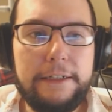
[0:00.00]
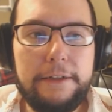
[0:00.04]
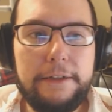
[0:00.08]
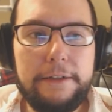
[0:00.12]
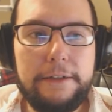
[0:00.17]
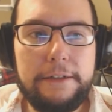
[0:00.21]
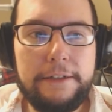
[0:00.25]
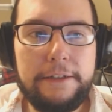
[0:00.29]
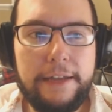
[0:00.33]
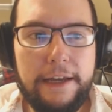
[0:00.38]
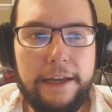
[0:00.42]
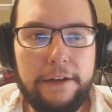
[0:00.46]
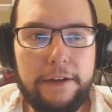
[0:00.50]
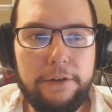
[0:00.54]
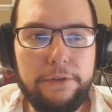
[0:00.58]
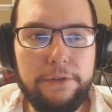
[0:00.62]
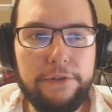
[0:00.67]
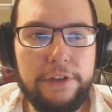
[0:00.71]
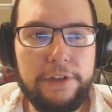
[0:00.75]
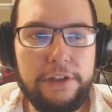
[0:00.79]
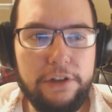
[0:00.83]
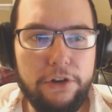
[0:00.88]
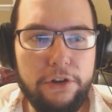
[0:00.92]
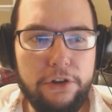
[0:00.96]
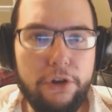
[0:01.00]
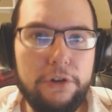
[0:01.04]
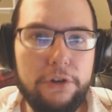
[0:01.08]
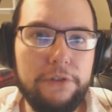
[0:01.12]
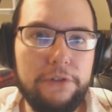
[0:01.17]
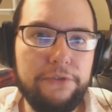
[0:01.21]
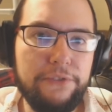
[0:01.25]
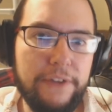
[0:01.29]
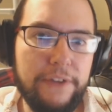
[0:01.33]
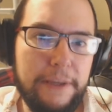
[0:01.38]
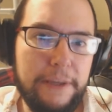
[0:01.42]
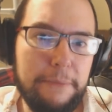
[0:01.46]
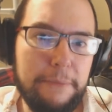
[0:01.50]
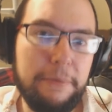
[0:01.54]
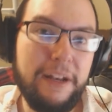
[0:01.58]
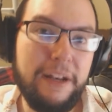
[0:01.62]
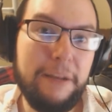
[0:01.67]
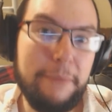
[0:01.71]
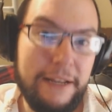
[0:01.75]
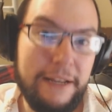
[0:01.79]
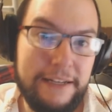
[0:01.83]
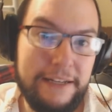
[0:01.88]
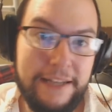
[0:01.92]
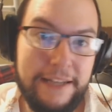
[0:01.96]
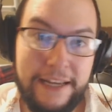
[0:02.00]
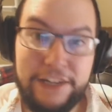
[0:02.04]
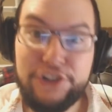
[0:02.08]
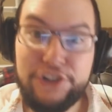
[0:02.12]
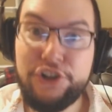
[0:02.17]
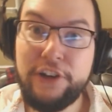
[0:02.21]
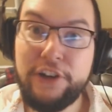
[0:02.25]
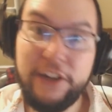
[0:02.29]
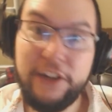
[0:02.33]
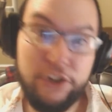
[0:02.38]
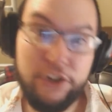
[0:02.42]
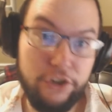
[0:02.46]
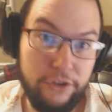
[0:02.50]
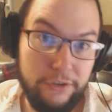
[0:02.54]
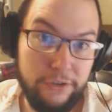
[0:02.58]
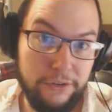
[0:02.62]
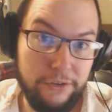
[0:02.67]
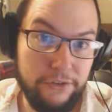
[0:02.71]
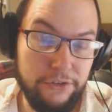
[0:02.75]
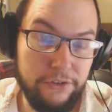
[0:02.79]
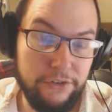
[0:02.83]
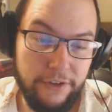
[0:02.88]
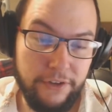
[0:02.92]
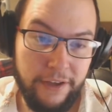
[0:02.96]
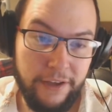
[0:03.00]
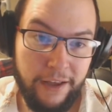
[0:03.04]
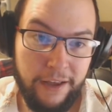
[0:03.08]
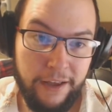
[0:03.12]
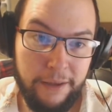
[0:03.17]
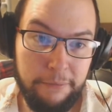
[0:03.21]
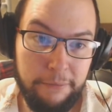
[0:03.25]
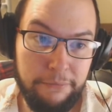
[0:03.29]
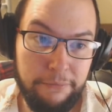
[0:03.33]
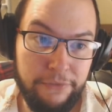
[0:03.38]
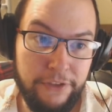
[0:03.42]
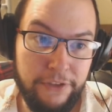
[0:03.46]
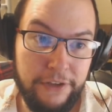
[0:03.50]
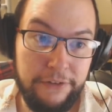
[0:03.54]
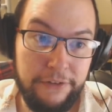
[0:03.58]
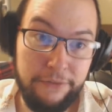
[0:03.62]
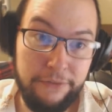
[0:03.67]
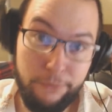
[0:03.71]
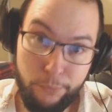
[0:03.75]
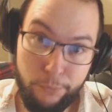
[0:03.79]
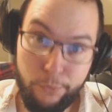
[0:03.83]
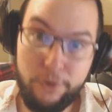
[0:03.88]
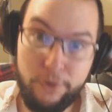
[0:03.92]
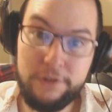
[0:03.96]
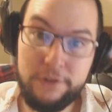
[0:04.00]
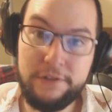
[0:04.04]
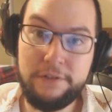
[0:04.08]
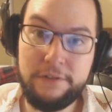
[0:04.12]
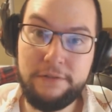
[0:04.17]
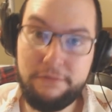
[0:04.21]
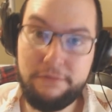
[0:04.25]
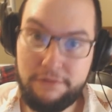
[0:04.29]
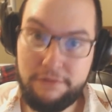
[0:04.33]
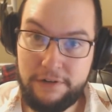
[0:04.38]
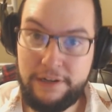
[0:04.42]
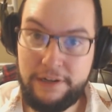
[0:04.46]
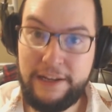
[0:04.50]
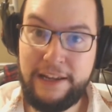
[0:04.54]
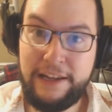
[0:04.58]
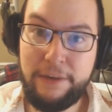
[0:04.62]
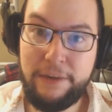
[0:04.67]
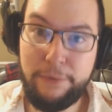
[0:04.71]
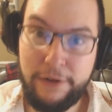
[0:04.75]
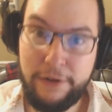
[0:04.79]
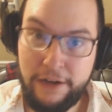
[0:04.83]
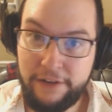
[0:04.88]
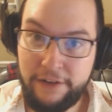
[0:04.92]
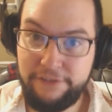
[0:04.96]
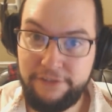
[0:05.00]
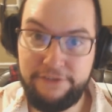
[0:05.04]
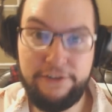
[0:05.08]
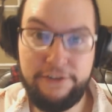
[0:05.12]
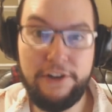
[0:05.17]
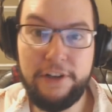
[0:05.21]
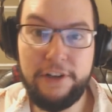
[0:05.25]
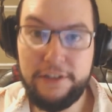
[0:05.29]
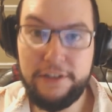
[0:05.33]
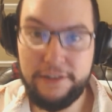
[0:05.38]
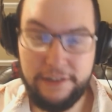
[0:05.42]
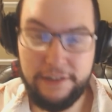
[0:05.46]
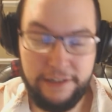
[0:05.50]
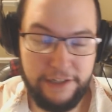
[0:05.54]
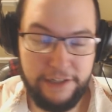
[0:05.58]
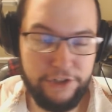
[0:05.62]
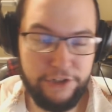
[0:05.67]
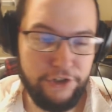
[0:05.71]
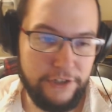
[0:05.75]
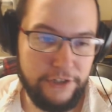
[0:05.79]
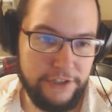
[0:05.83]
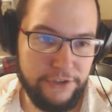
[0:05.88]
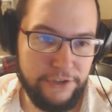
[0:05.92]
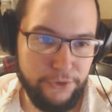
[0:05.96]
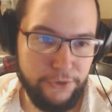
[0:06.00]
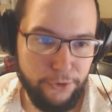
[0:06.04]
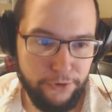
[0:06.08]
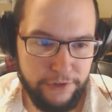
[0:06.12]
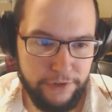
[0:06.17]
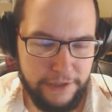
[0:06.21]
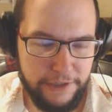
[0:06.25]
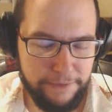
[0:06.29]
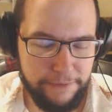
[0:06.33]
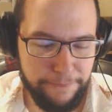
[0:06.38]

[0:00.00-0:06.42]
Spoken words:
Now, there's a lot of implementation issues that wasn't clear when I first initially saw it.